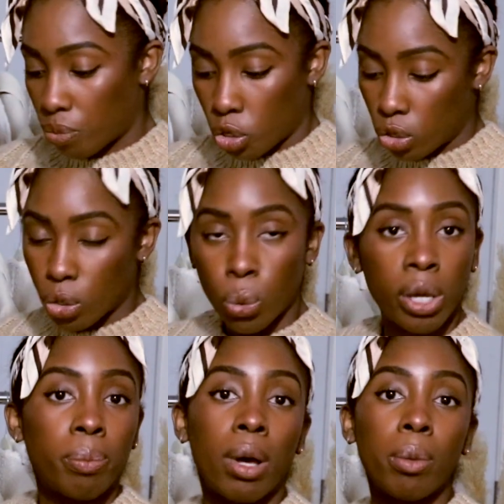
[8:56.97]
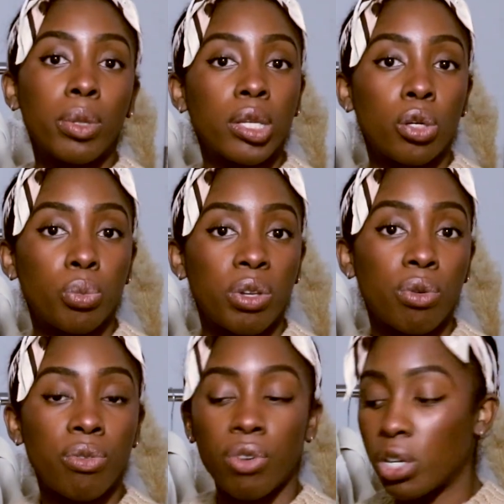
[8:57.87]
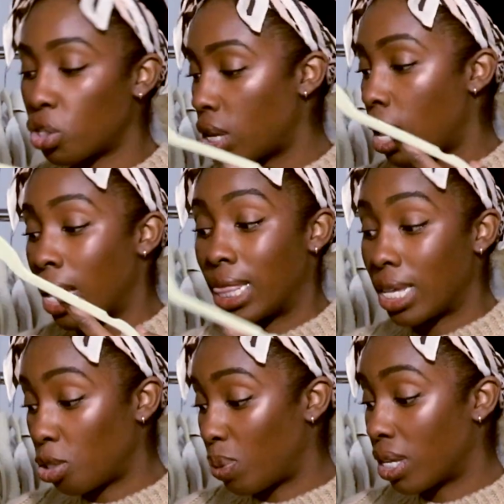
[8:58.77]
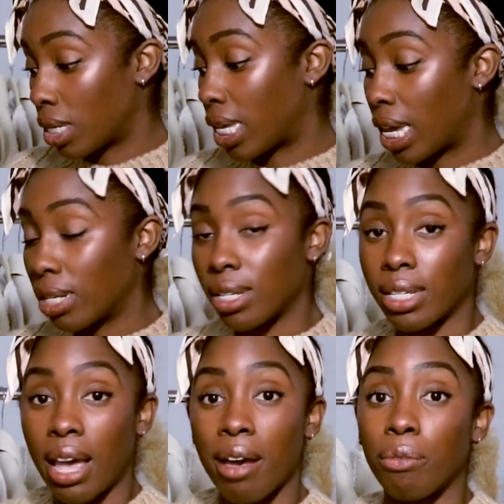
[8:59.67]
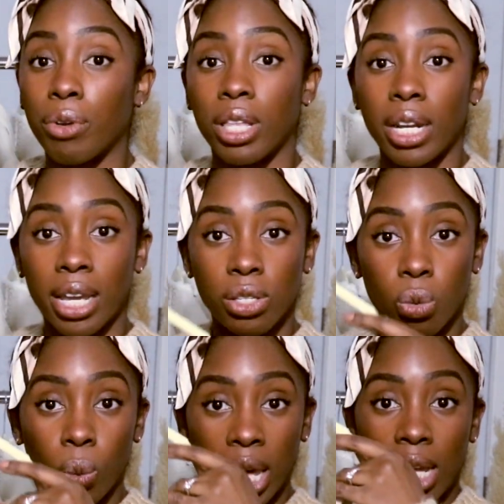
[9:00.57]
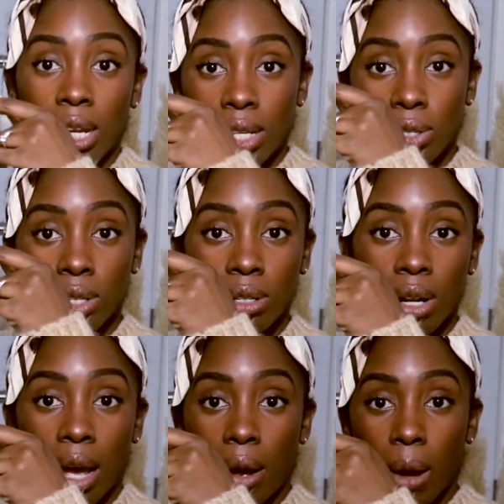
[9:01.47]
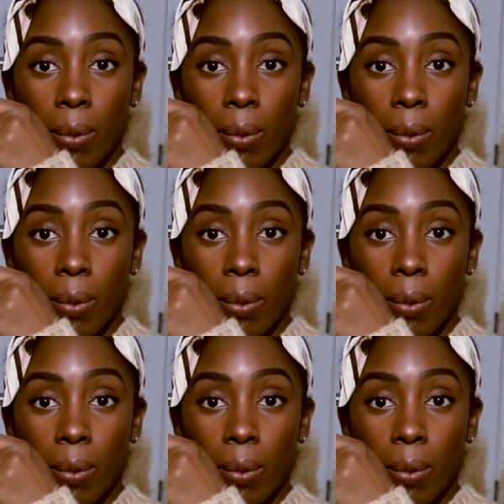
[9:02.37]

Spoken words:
just a quick bobble and it'll be refreshed. This piece again does have really nice weight, as you can, I'm